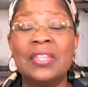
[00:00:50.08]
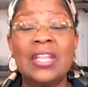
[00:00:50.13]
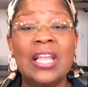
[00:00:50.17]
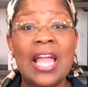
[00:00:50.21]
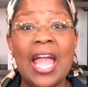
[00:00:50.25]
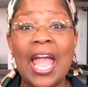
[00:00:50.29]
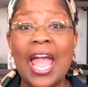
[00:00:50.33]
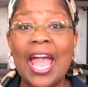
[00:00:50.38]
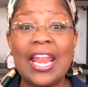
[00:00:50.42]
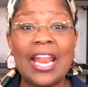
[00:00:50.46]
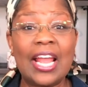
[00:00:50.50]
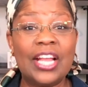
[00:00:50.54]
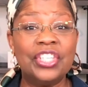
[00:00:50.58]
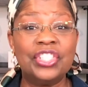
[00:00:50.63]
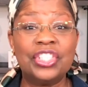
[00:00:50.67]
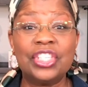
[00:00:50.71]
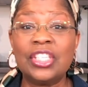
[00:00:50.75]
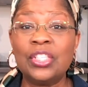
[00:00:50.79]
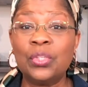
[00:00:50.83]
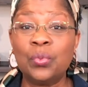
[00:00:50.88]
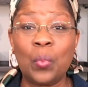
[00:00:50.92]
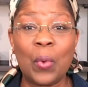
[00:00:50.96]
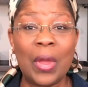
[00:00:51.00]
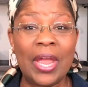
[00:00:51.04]
Had I
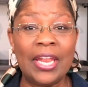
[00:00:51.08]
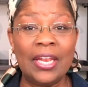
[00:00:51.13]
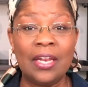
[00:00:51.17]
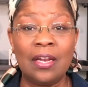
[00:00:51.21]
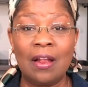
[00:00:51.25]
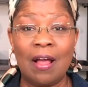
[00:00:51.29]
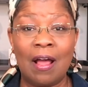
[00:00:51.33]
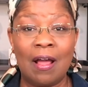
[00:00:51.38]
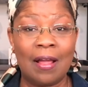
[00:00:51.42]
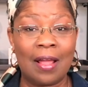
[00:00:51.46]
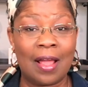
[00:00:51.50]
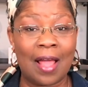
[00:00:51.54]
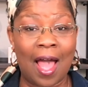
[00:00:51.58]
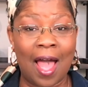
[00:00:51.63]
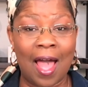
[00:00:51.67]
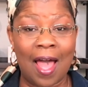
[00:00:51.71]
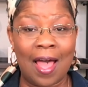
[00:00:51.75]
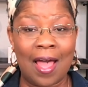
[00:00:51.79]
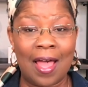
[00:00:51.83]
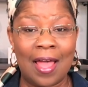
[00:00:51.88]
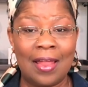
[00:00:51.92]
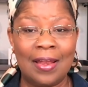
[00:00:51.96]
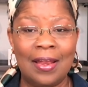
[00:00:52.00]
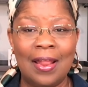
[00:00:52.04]
just waited on
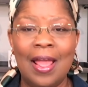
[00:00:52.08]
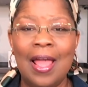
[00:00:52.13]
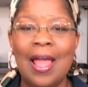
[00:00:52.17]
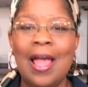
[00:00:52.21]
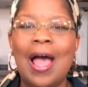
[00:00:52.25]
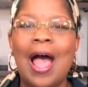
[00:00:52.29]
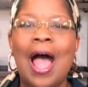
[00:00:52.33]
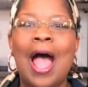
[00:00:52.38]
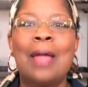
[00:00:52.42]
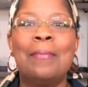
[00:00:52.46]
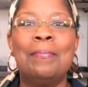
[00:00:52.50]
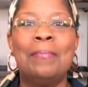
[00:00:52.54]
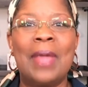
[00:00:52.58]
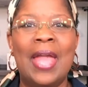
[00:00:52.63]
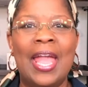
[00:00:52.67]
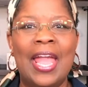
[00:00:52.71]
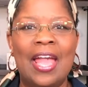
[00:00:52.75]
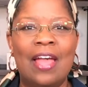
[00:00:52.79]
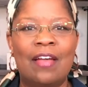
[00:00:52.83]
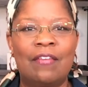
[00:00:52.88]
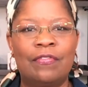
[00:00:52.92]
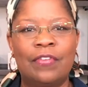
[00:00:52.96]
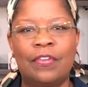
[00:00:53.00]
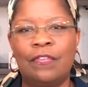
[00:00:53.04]
God, I may
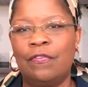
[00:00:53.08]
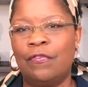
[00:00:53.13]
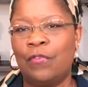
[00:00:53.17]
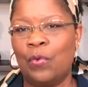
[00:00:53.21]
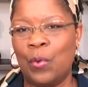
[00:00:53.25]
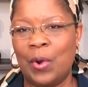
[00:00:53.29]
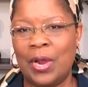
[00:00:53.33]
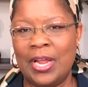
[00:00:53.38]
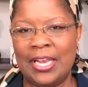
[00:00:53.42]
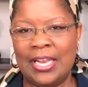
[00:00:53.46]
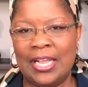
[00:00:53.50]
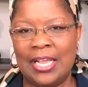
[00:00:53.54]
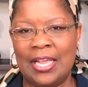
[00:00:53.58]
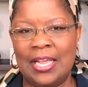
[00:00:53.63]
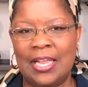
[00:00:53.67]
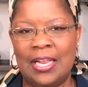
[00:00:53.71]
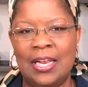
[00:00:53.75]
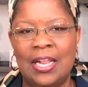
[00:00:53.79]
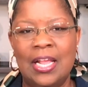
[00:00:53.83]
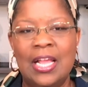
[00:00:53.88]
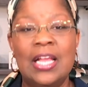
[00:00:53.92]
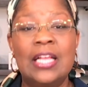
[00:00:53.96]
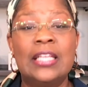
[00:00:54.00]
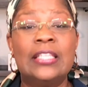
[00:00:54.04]
have avoided
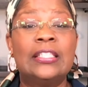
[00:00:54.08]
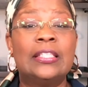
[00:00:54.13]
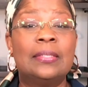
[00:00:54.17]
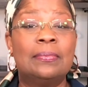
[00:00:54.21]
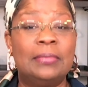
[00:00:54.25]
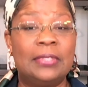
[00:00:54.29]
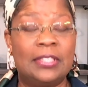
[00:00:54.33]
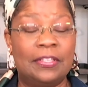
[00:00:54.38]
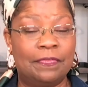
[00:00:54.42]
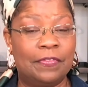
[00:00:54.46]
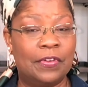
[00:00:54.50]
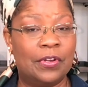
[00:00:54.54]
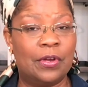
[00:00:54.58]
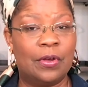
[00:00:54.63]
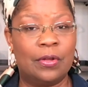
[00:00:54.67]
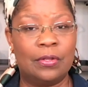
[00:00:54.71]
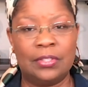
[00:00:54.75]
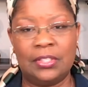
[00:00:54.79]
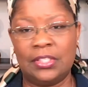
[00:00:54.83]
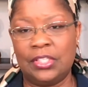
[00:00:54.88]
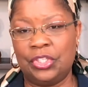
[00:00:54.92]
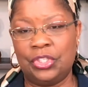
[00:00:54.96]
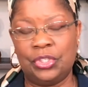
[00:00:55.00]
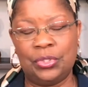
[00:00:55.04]
some difficult
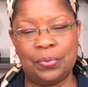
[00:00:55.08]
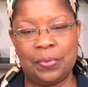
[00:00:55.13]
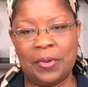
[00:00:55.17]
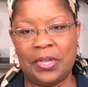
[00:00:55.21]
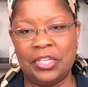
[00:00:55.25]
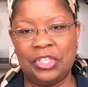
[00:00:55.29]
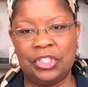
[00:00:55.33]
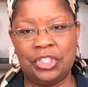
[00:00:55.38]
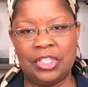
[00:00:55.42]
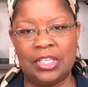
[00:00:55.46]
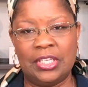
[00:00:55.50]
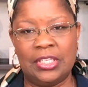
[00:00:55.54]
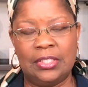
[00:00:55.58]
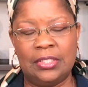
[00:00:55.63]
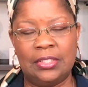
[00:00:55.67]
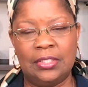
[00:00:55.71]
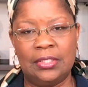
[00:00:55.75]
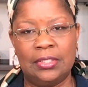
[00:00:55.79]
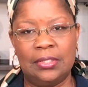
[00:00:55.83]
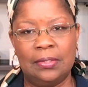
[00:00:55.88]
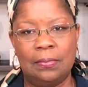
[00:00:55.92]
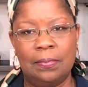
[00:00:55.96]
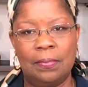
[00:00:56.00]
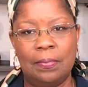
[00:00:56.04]

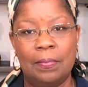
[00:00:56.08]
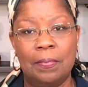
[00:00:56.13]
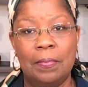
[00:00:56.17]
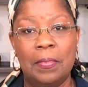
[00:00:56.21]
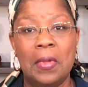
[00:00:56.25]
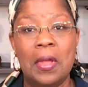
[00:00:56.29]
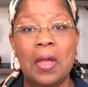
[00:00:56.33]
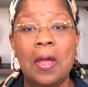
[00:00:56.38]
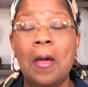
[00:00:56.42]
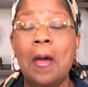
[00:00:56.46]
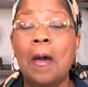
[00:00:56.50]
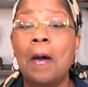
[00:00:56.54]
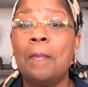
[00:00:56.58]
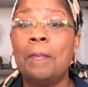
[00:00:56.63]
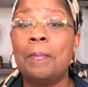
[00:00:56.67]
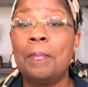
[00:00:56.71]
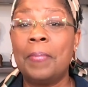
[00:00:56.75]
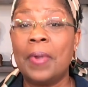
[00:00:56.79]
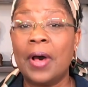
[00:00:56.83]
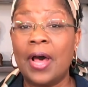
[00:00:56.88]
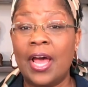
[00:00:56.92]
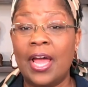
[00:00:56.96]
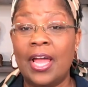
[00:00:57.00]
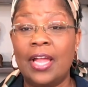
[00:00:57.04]
situations.
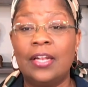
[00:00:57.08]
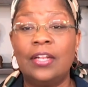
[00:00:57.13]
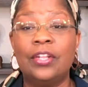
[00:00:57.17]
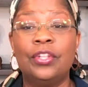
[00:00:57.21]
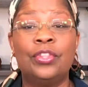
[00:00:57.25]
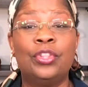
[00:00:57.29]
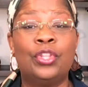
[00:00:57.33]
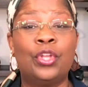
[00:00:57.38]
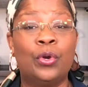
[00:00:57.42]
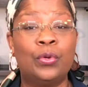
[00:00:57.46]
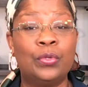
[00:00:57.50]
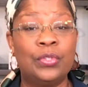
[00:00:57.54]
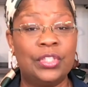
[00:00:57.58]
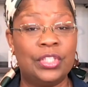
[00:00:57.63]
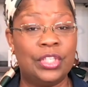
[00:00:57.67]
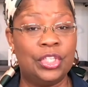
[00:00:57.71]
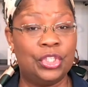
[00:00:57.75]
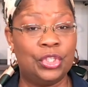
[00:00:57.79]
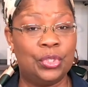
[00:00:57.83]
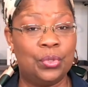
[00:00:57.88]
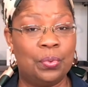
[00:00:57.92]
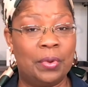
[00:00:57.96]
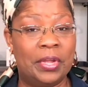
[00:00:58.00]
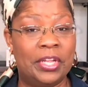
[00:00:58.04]
But those
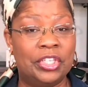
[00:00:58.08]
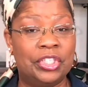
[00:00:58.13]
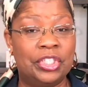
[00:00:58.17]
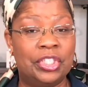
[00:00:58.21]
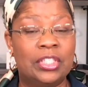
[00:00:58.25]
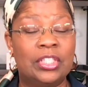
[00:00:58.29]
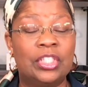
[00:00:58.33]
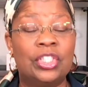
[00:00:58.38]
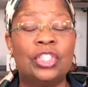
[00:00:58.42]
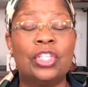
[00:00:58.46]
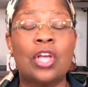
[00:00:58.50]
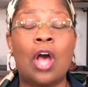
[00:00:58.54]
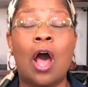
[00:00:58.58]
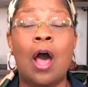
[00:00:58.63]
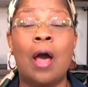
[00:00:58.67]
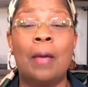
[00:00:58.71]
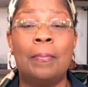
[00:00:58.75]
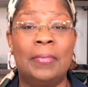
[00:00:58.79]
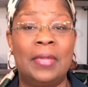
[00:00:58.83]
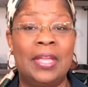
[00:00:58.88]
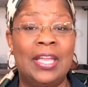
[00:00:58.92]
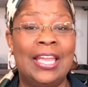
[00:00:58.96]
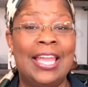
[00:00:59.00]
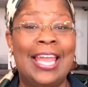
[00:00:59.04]
situations taught
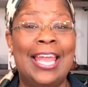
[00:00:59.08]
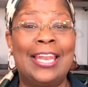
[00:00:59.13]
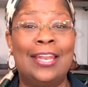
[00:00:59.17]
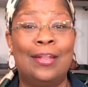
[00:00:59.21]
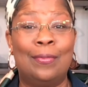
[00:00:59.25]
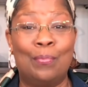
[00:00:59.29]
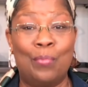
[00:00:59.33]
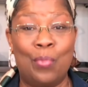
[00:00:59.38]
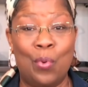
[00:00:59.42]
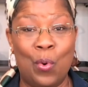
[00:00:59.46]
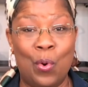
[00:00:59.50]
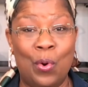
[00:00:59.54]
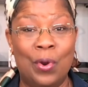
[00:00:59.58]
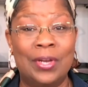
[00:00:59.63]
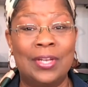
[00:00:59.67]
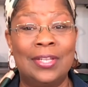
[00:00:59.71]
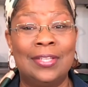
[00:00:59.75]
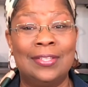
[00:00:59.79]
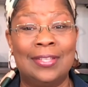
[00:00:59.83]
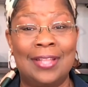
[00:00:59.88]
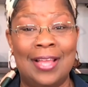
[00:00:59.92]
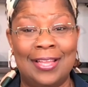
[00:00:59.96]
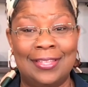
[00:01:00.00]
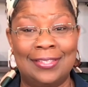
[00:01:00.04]
me an
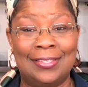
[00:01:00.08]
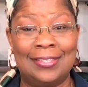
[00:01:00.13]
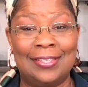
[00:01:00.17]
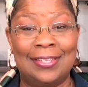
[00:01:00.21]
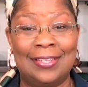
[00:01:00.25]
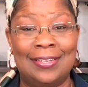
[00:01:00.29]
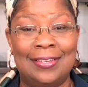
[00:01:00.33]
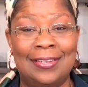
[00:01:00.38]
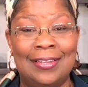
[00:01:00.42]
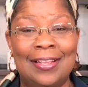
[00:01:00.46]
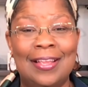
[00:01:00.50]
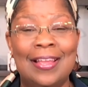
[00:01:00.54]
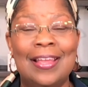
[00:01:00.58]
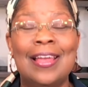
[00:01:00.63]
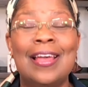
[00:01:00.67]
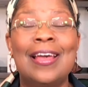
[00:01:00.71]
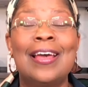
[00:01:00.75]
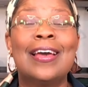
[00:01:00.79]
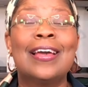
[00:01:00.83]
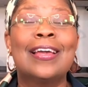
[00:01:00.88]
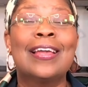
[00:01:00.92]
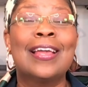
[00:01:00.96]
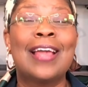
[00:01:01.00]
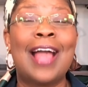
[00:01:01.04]
important lesson.
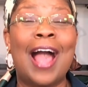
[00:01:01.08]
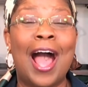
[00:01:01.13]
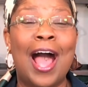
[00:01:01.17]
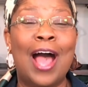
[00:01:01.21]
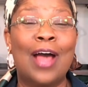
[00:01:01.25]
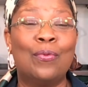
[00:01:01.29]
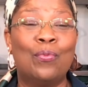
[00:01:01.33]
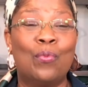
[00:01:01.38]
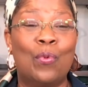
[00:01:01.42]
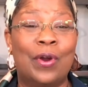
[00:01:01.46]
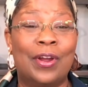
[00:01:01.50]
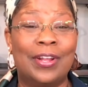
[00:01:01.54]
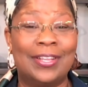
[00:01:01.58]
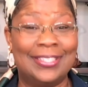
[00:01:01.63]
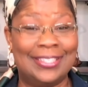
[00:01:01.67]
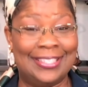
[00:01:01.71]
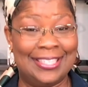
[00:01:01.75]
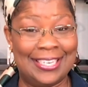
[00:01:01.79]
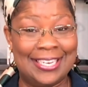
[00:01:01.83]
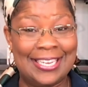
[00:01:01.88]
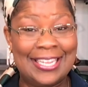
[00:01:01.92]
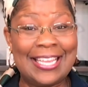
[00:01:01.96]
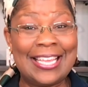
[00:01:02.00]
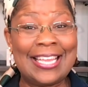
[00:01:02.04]
God works
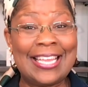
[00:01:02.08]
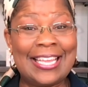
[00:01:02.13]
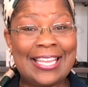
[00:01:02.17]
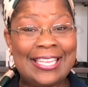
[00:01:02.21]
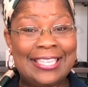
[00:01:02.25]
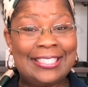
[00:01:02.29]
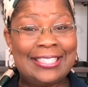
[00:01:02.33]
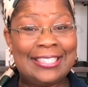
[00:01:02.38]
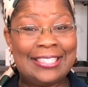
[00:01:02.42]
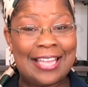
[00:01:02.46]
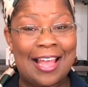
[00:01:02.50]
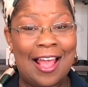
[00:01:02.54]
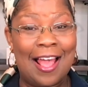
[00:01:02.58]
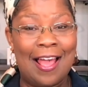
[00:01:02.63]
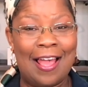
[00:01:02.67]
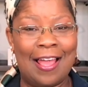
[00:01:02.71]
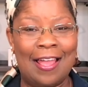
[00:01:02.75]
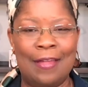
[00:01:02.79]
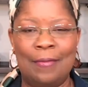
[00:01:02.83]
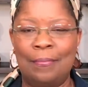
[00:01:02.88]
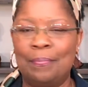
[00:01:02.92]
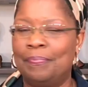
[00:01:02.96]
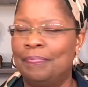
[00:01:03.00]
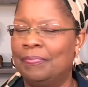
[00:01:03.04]
in His
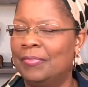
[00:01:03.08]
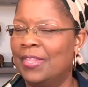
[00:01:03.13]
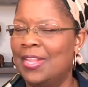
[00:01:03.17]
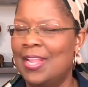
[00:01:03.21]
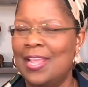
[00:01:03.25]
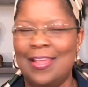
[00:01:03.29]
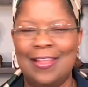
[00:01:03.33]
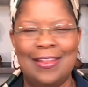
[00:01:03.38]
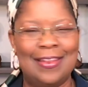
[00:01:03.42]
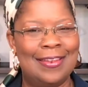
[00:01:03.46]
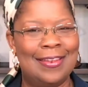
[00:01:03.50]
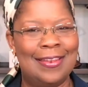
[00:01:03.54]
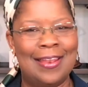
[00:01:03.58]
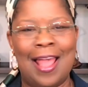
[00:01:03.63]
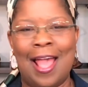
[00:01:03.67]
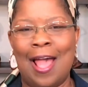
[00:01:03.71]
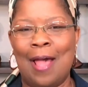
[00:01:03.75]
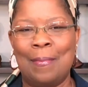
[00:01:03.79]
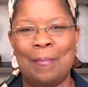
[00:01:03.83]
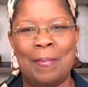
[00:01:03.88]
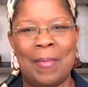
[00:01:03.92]
time, not